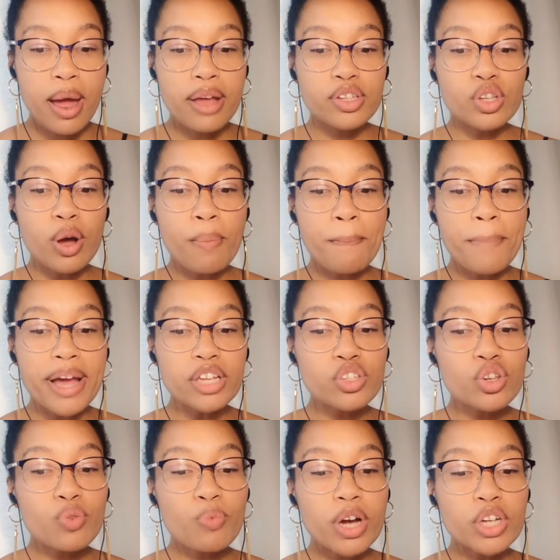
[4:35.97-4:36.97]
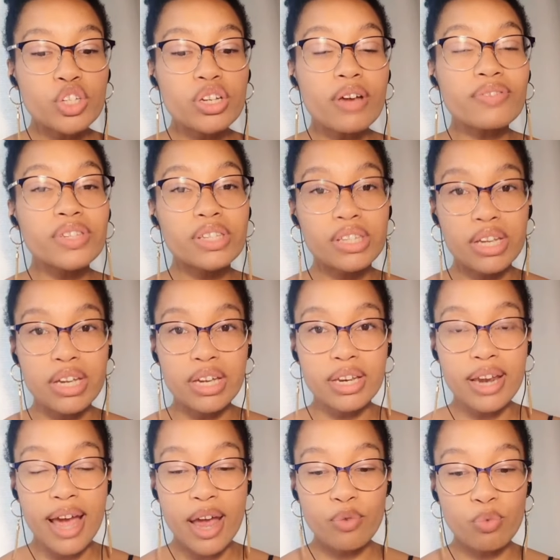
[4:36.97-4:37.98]
So based on what you have
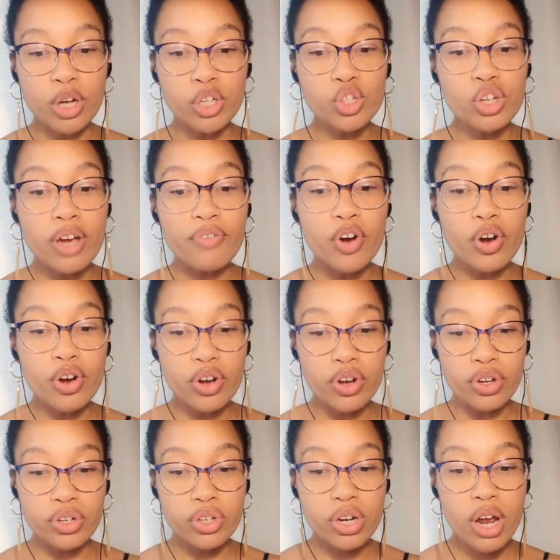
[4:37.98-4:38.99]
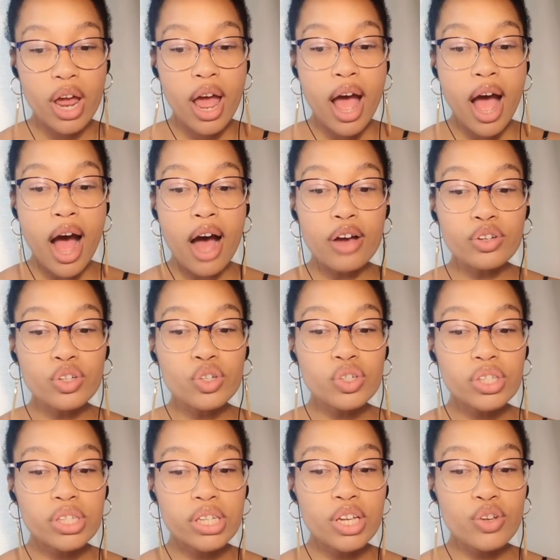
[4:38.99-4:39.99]
seen and what you have heard, how do you
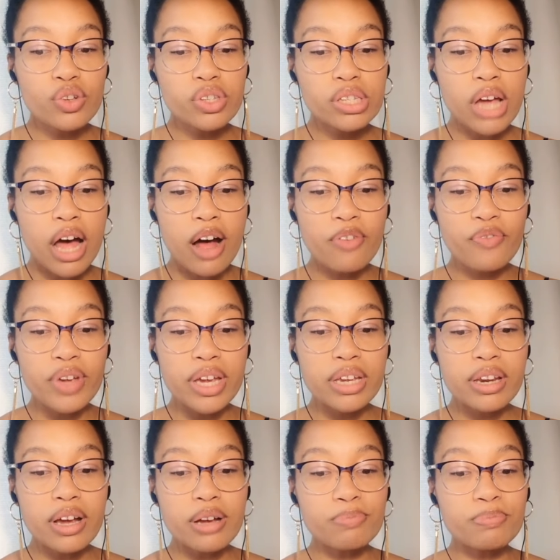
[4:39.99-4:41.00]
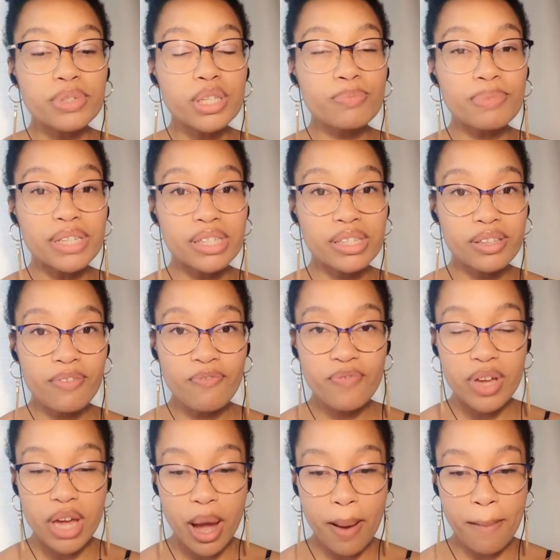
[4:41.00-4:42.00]
see yourself in a
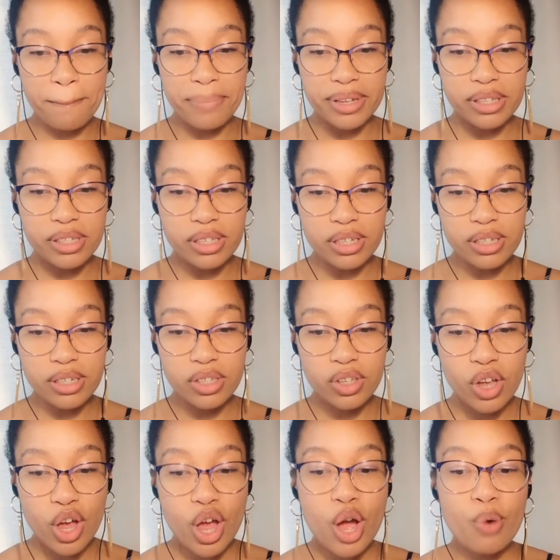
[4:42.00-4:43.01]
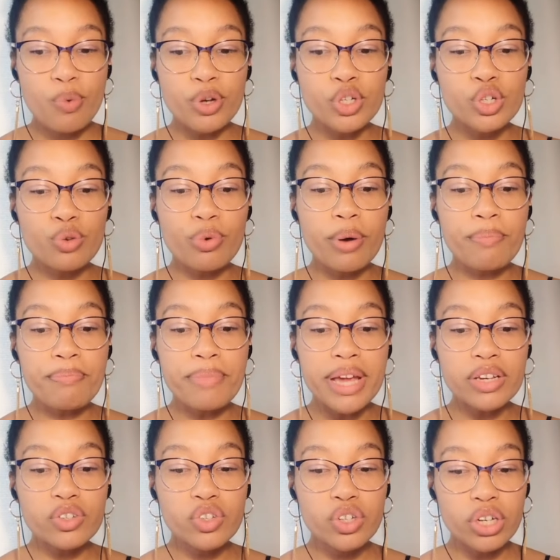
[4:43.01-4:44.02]
specific business which you will
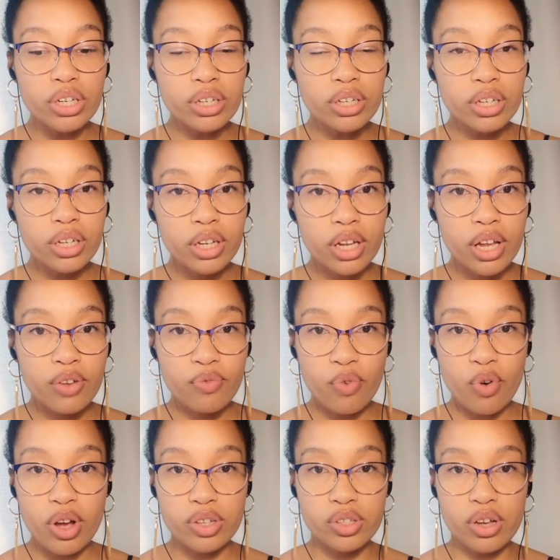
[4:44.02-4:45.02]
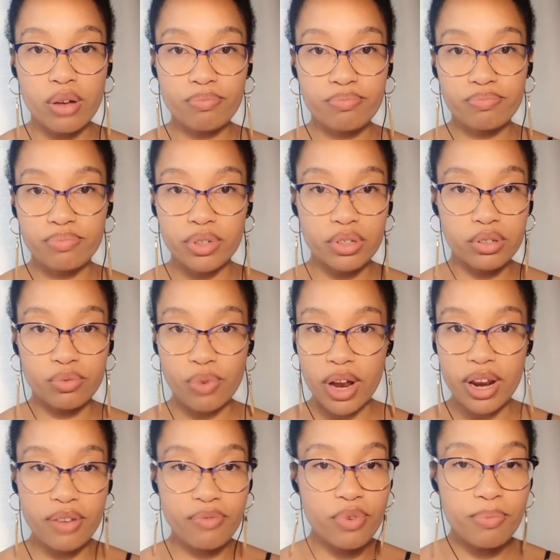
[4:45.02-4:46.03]
mention, for example,
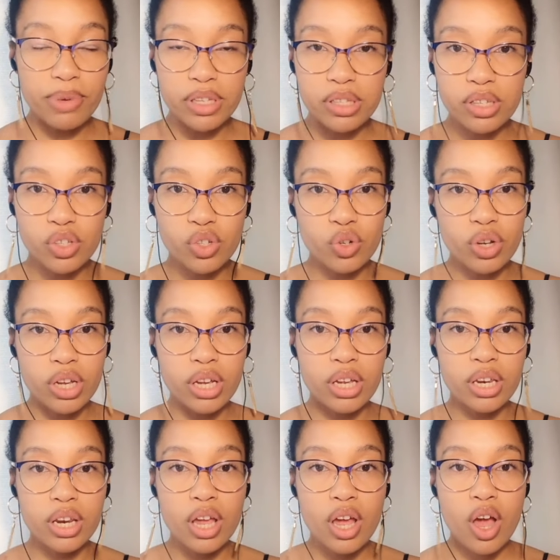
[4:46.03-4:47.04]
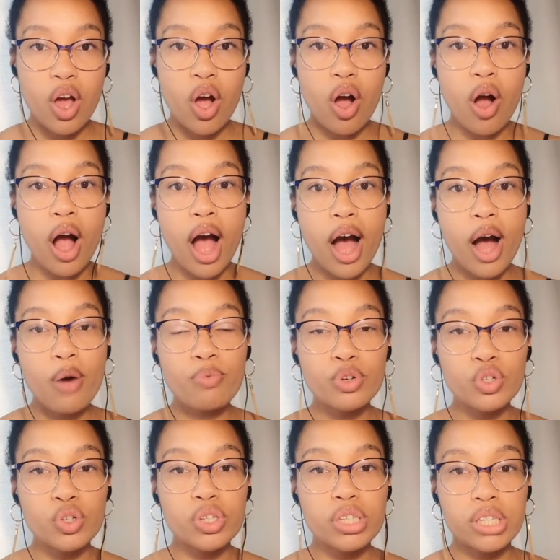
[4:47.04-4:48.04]
whatever business you're in, or how
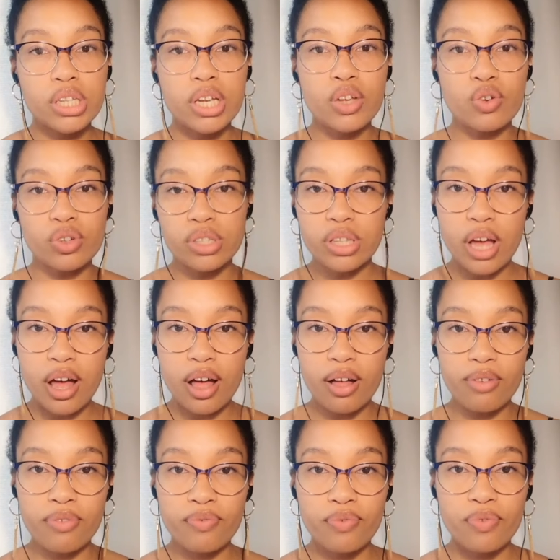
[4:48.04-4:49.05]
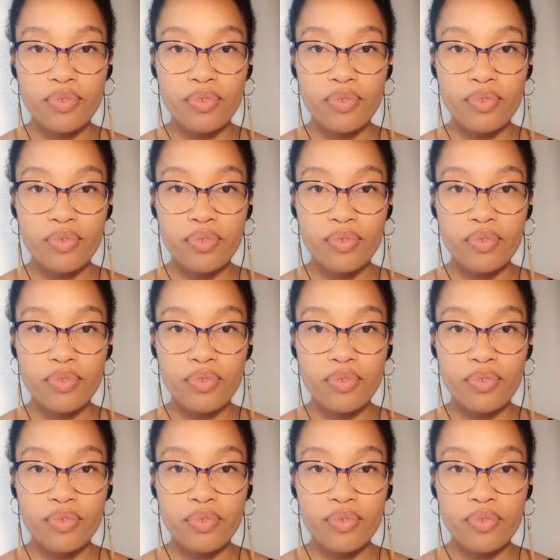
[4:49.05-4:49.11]
would you see yourself,